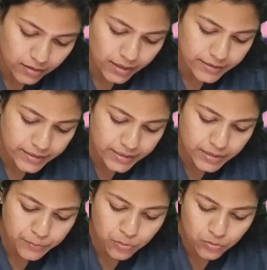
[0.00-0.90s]

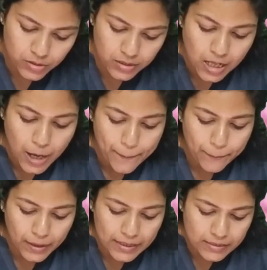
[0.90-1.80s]
containing portal
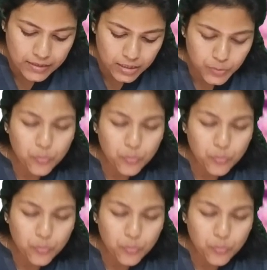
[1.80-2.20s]
bile duct,